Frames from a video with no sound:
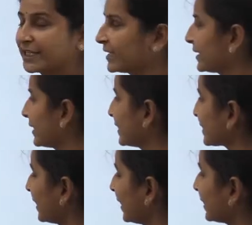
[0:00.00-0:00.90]
in this,
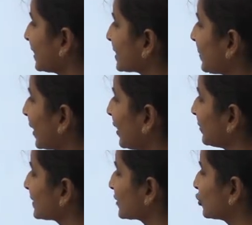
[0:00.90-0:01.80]
this
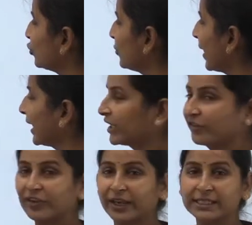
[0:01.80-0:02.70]
becomes 2 by
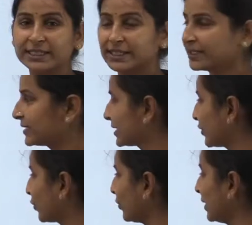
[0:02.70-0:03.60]
infinity
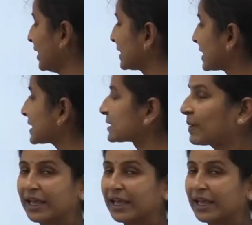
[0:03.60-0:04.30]
0, 6 by